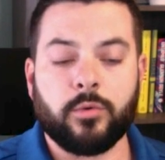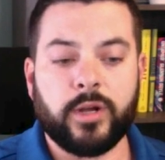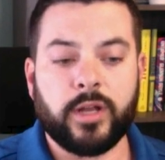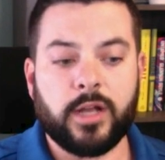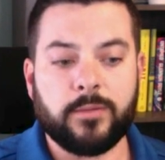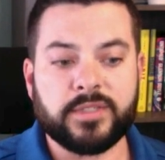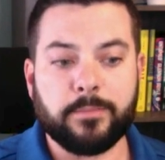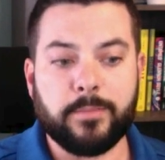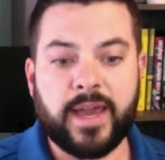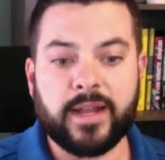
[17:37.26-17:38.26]
when it comes to
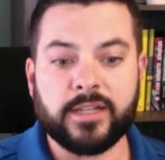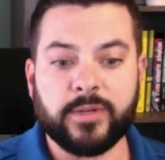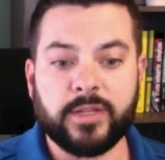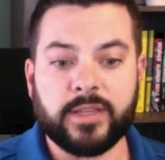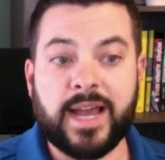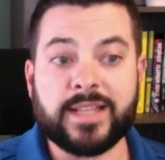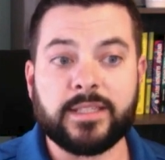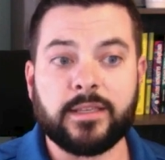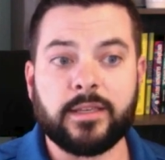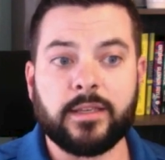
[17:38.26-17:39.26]
management,
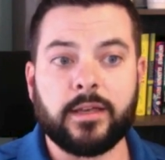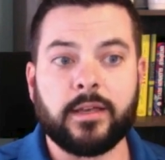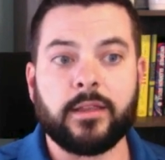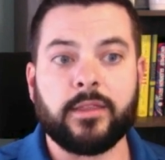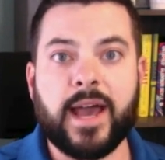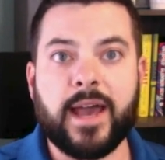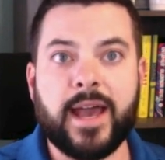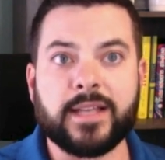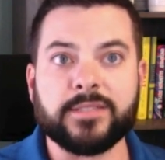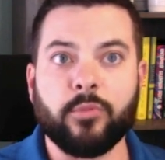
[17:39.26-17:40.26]
that
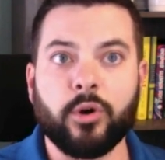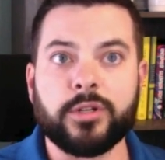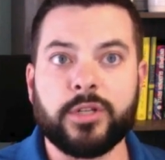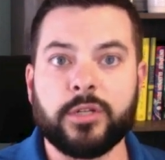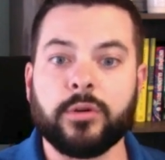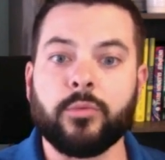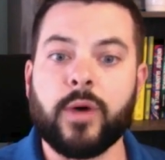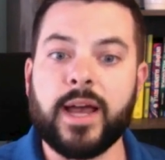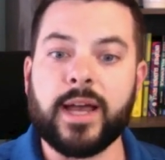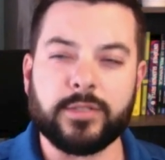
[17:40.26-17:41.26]
has more to do with
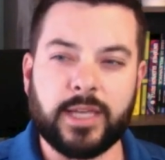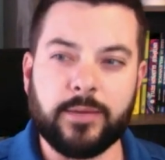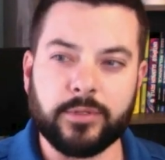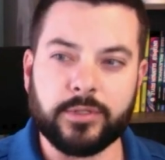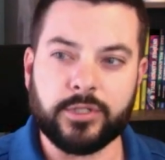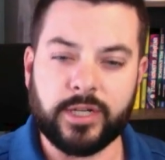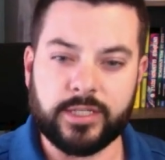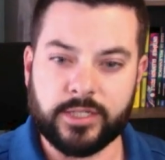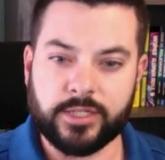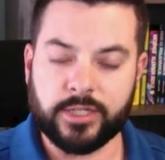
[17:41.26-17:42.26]
why I was able to
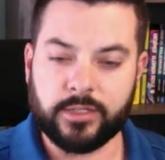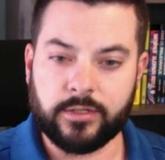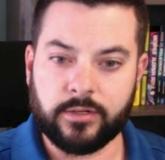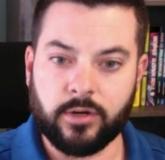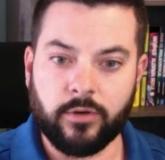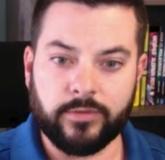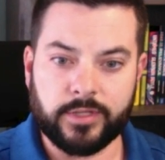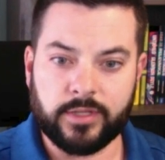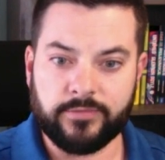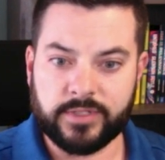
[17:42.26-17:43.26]
transition over to
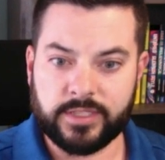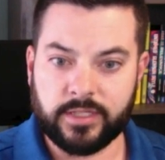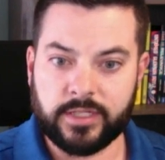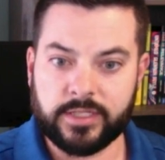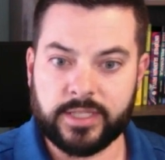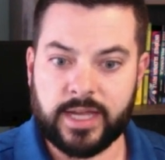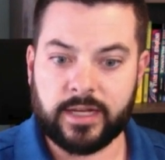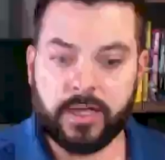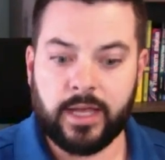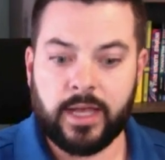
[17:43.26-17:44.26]
the facility
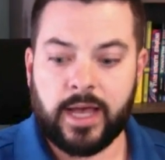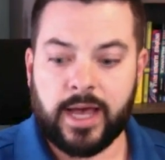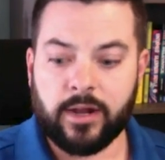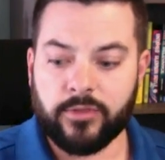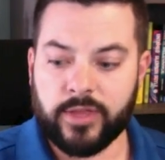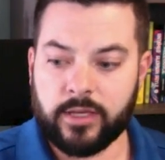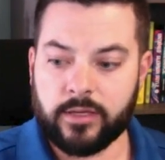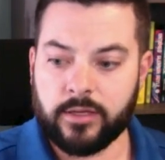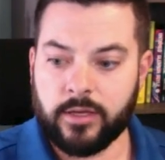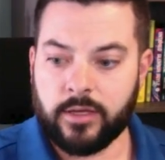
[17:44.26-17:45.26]
side. I don't
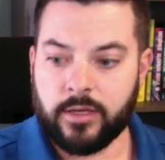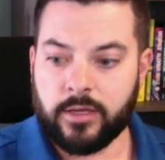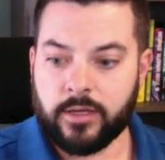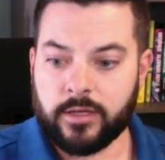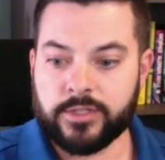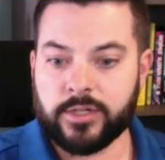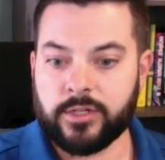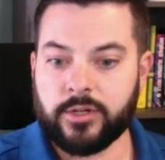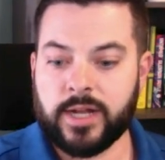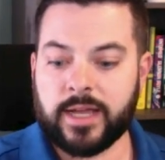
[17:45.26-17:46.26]
think, because
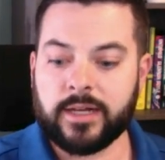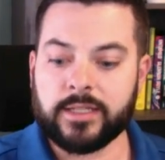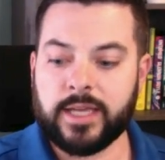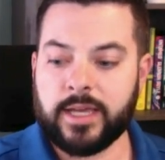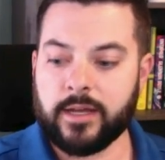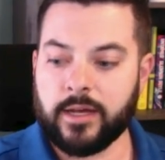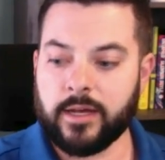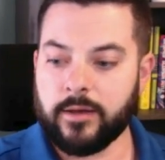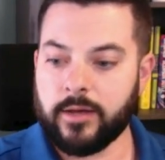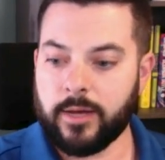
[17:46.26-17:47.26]
you're not going to take
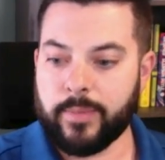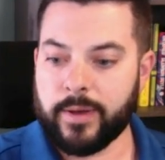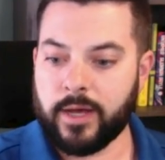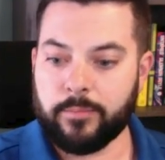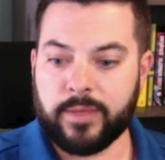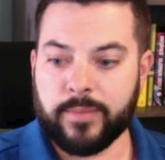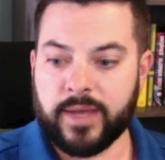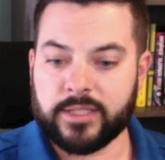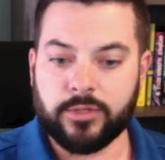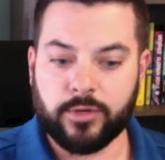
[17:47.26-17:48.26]
a
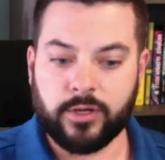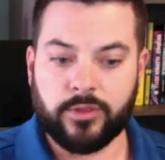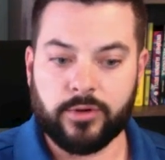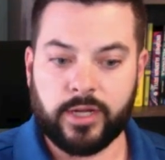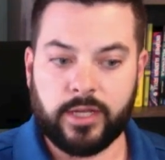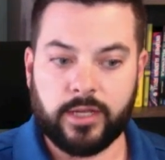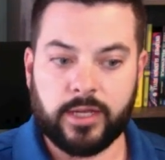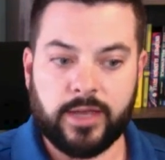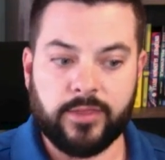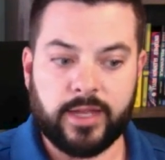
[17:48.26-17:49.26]
BMET 2 or 3
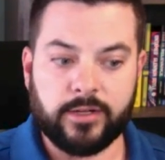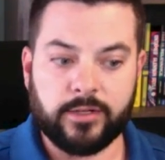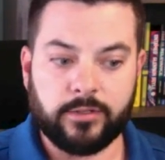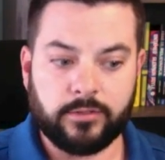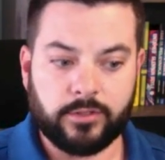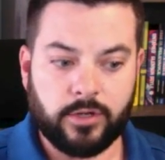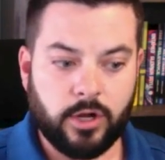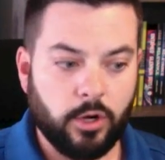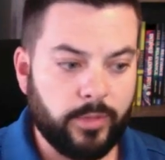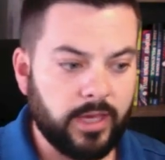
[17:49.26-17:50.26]
and then
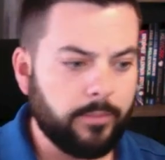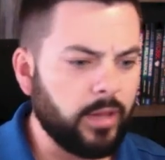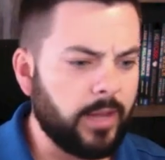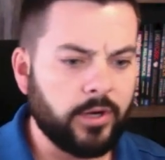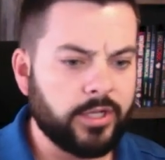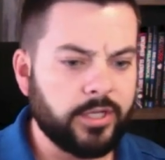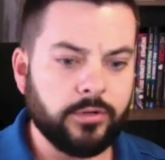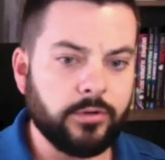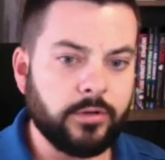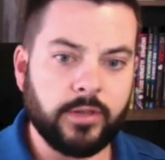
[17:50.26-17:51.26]
go be a plumber
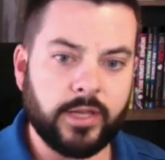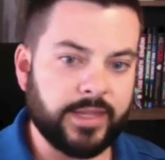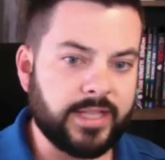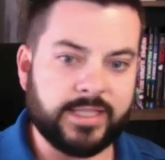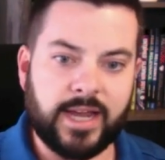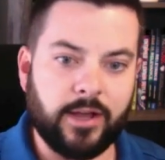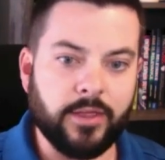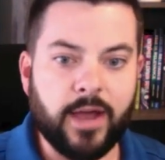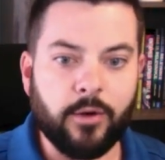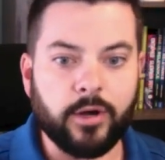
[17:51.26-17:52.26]
2. Like, that's not how
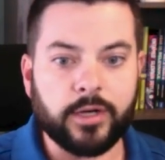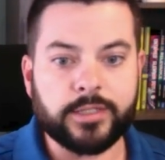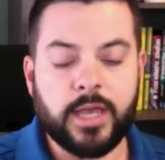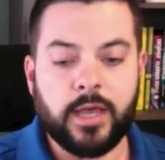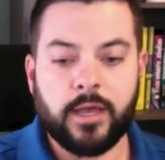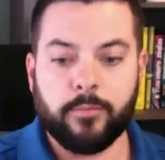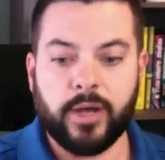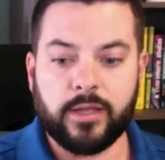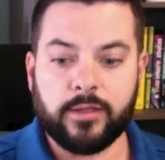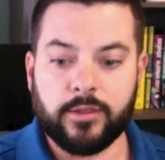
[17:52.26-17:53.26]
that works.
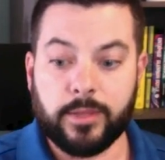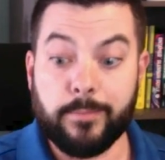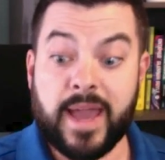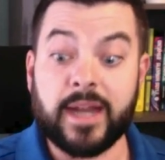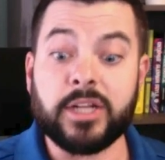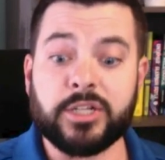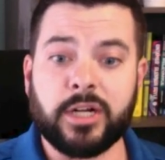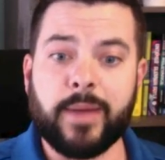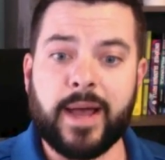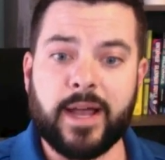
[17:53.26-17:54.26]
But the manager of
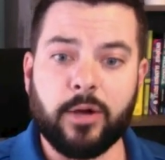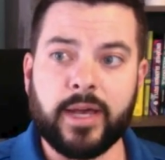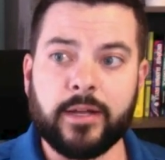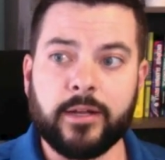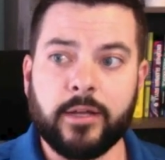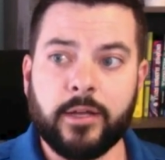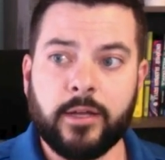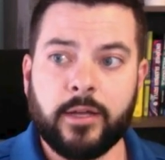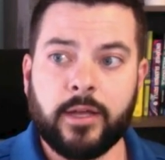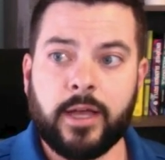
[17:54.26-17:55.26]
Biomed
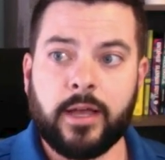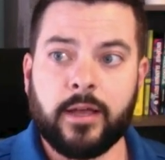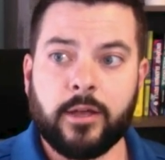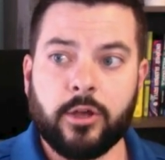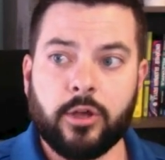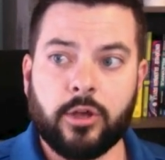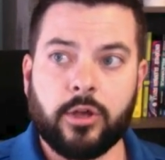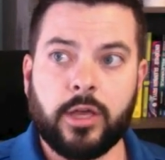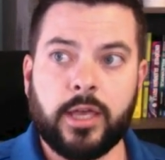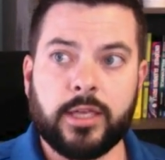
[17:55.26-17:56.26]

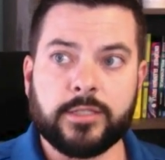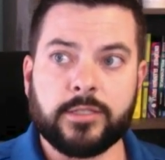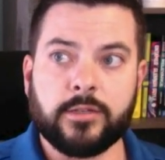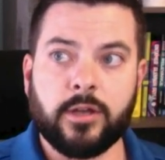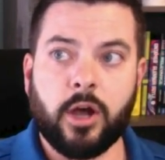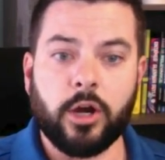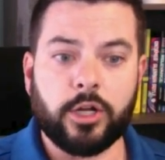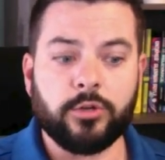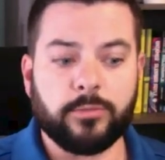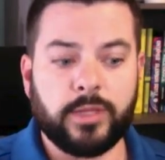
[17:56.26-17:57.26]
is
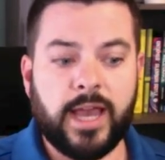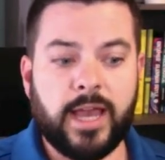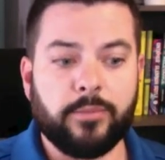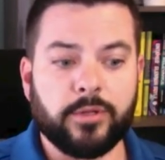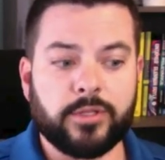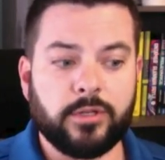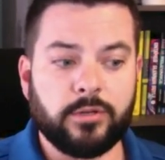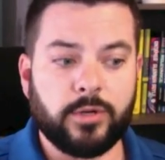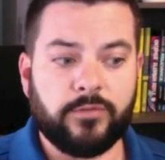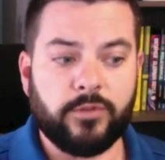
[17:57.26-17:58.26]
arguably able
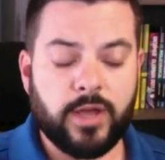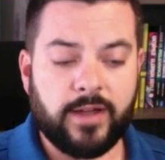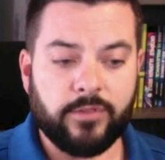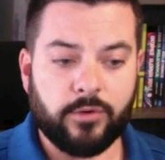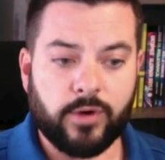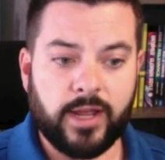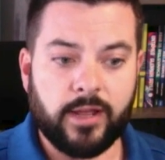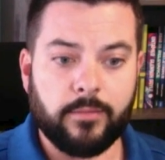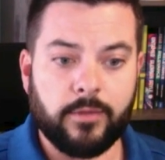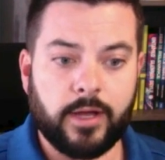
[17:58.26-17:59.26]
to, if you have the right
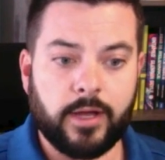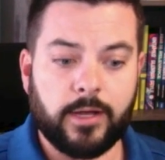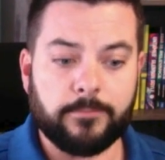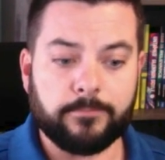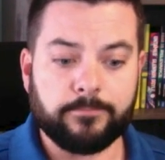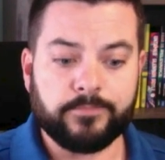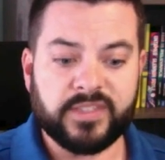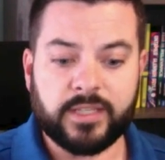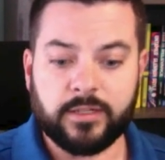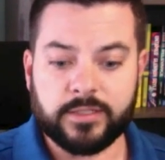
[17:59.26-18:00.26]

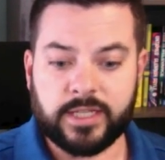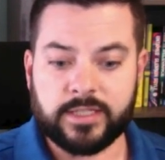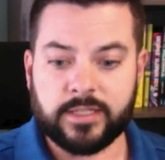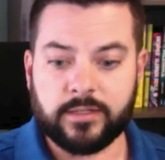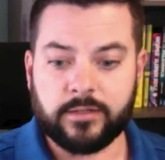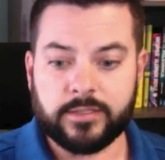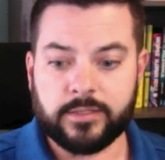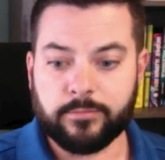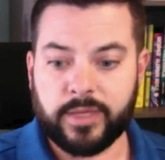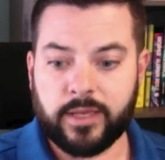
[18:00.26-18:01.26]
skill sets and
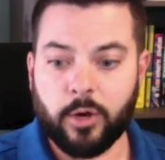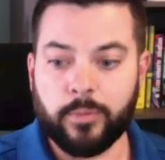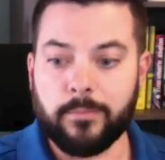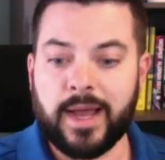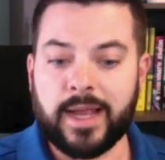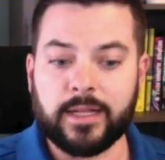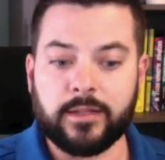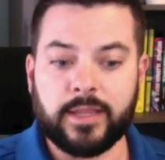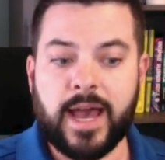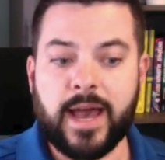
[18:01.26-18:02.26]
be
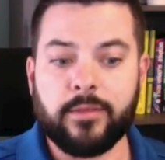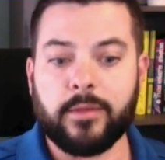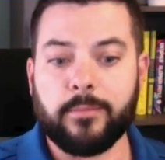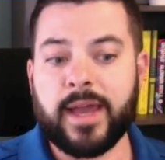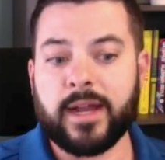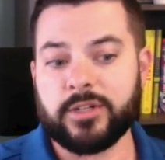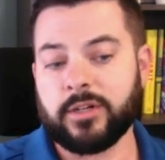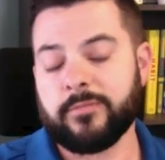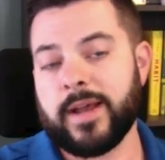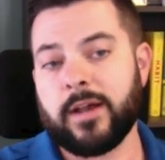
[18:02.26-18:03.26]
open-minded, that the manager
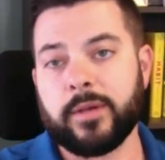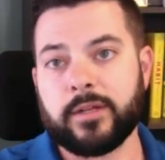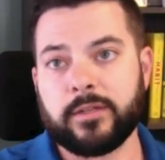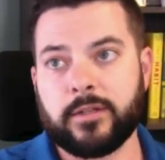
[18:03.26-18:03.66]
of Biomed could